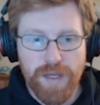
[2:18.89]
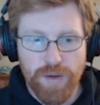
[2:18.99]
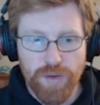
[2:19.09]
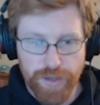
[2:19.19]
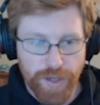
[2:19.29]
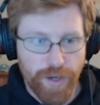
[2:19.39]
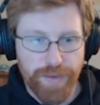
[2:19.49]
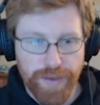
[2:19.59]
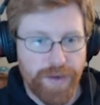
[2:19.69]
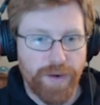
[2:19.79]
or know
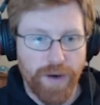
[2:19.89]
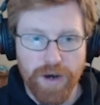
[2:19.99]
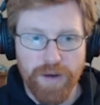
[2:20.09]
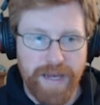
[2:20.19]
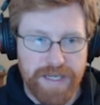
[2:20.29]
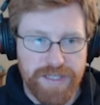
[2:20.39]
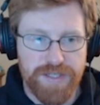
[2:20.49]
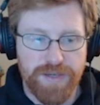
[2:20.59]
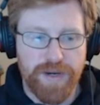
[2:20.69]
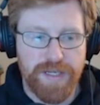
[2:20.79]
that there are
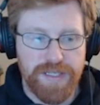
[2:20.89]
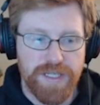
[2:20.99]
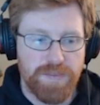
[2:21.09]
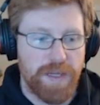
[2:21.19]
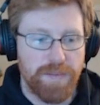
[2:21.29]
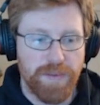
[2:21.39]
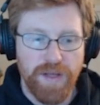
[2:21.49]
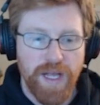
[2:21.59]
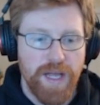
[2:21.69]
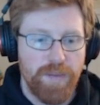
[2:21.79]
matches across these people,
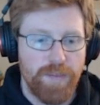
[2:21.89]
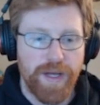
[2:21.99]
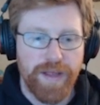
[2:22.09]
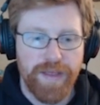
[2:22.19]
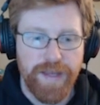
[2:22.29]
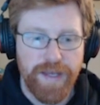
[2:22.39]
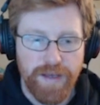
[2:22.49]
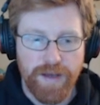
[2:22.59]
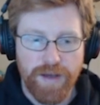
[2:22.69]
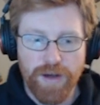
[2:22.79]
but
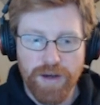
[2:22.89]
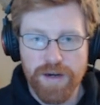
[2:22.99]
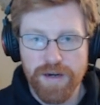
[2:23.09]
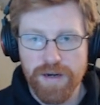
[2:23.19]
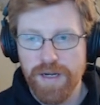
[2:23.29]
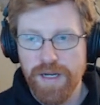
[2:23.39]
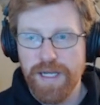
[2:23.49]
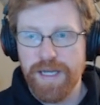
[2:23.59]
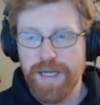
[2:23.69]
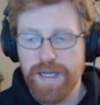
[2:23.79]
the R
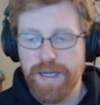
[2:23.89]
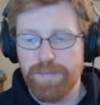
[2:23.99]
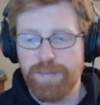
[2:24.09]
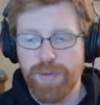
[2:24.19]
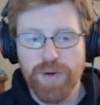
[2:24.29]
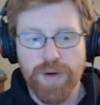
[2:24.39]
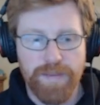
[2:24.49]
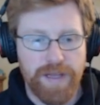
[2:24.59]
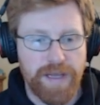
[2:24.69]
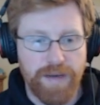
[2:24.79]
um,
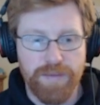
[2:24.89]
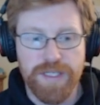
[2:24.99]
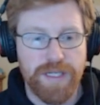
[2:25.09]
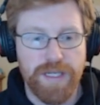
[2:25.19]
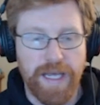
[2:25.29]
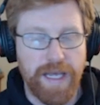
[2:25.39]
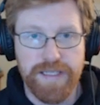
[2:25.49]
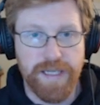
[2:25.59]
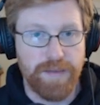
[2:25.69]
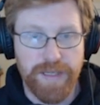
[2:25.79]
programming language can't
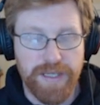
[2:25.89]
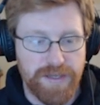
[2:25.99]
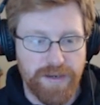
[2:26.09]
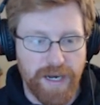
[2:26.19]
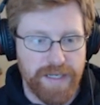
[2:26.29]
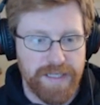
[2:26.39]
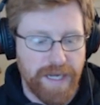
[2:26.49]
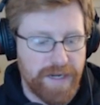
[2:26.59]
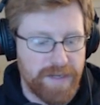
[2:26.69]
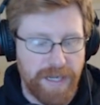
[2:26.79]
tell because they're not
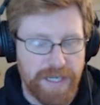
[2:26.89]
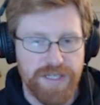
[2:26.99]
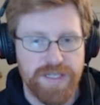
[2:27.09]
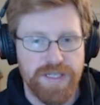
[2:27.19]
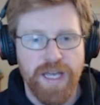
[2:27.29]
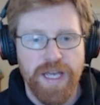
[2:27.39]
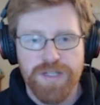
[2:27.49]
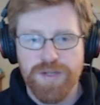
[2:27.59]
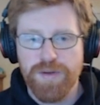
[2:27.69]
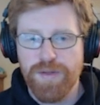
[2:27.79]
exact matches. So